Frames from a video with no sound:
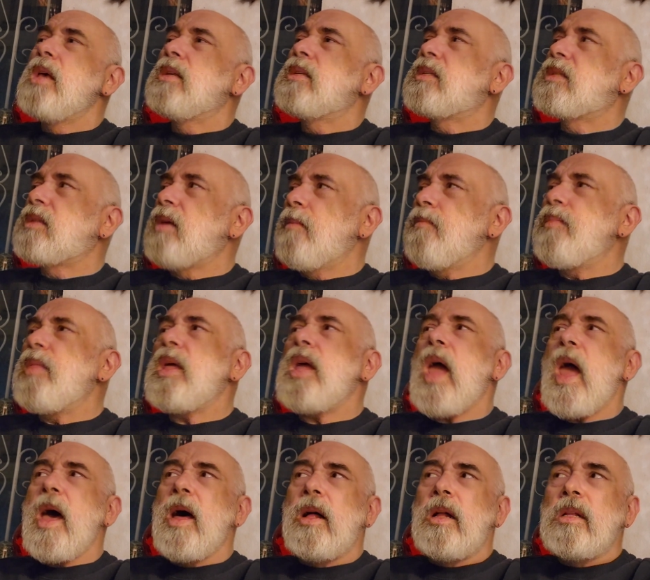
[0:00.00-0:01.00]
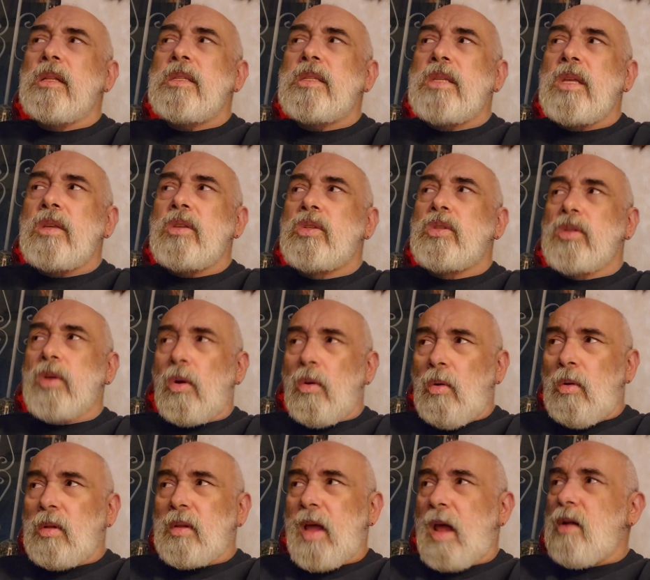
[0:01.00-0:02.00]
Something else
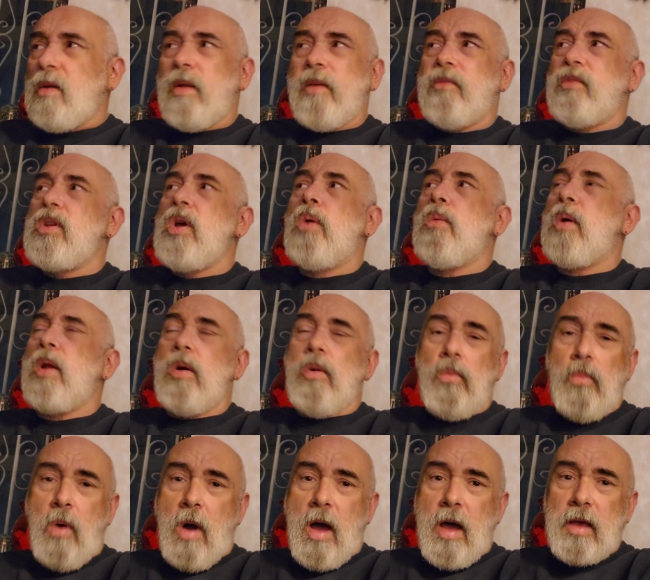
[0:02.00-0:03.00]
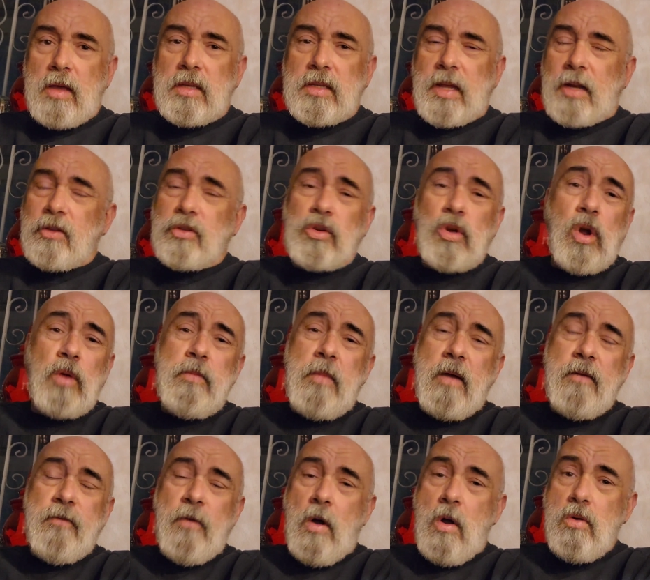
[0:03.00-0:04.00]
sold. I don't even know what it was. I just heard
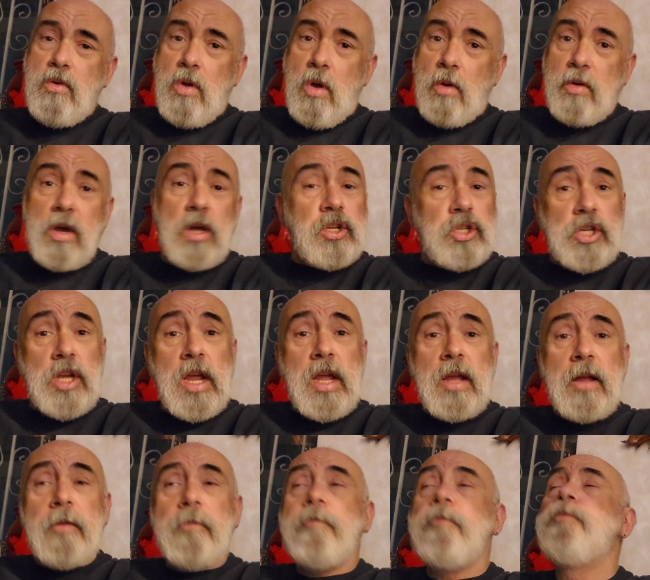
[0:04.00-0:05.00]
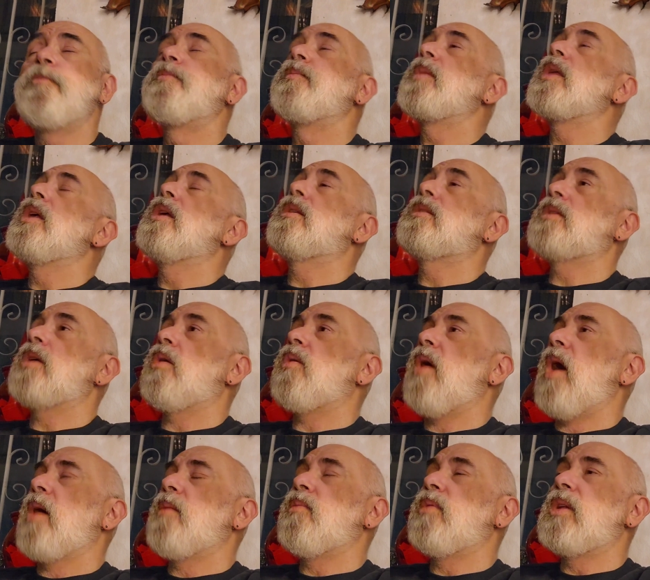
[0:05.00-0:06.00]
my phone go ka-ching. So
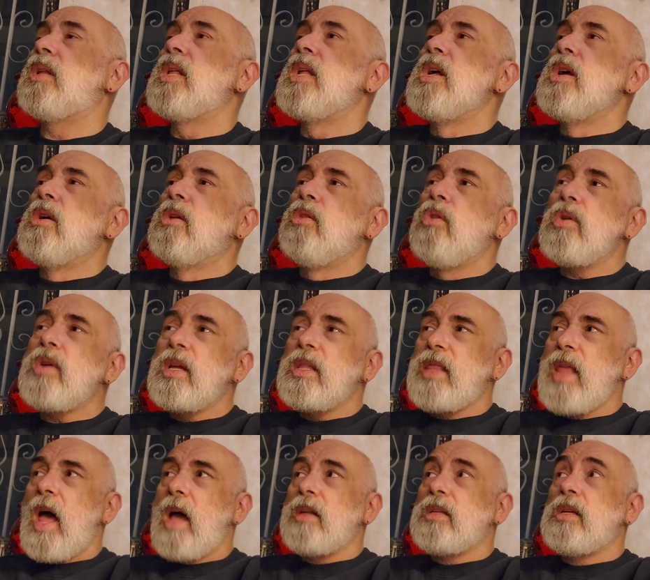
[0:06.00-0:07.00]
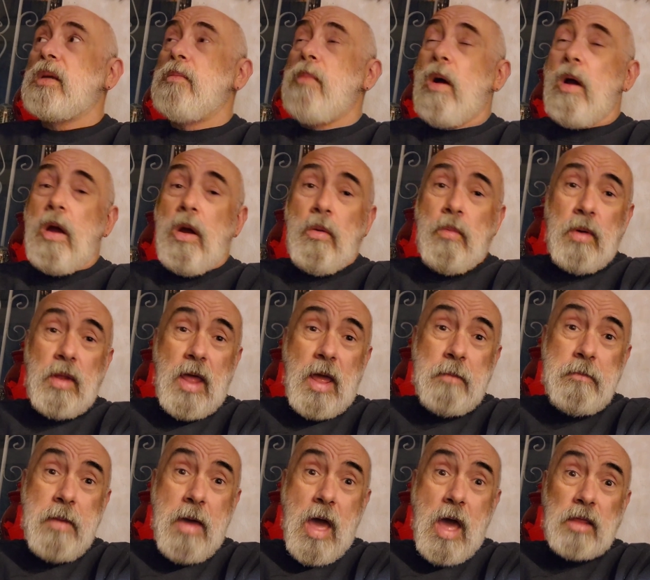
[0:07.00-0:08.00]
I will look at that tomorrow when
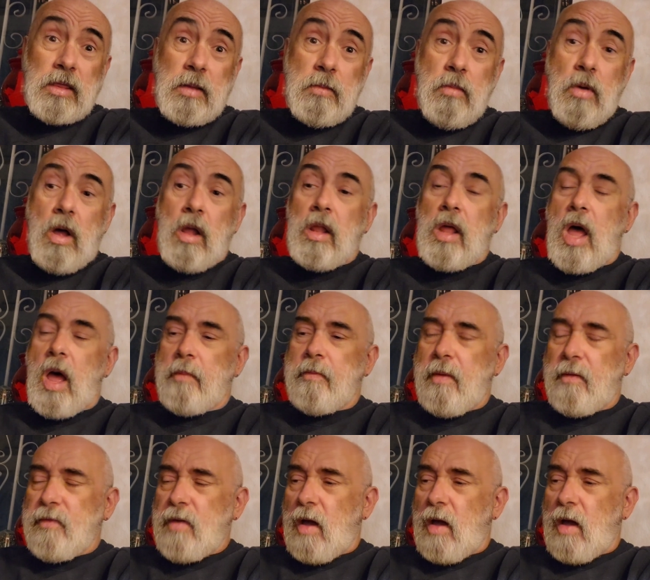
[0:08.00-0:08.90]
I pack them all up.